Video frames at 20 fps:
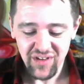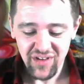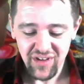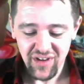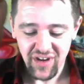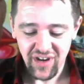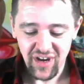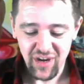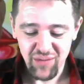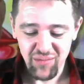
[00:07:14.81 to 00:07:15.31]

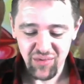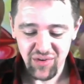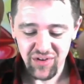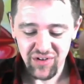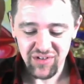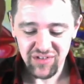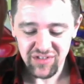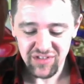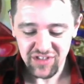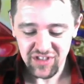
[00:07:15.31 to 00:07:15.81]
Hyper,
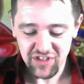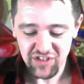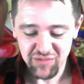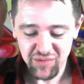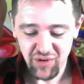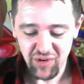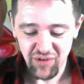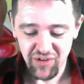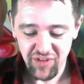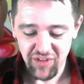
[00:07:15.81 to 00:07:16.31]
the
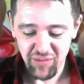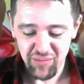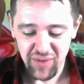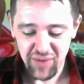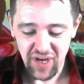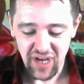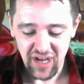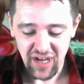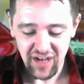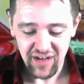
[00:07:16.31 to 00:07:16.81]
Spirit of the
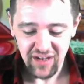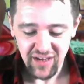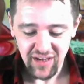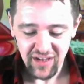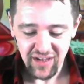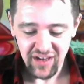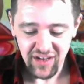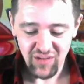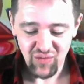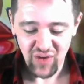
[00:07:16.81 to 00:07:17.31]
Pot,
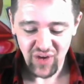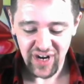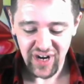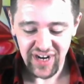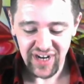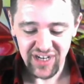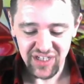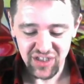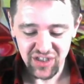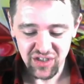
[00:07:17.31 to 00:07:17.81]

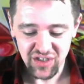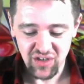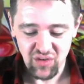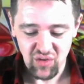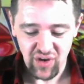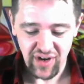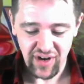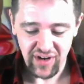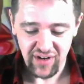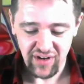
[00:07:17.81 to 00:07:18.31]
Enrage,
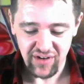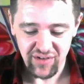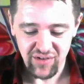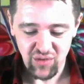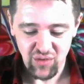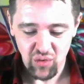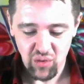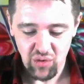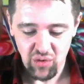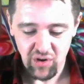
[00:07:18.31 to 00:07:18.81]

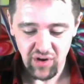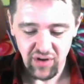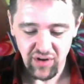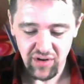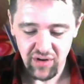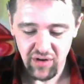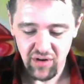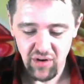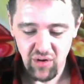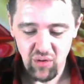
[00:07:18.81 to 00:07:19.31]
Granadora.
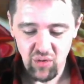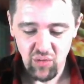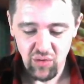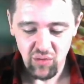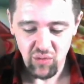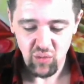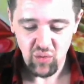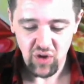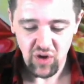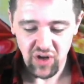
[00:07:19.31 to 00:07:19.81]
No one
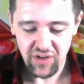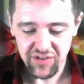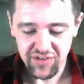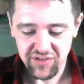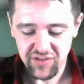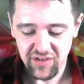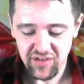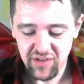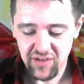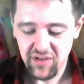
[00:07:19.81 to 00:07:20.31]
wants it.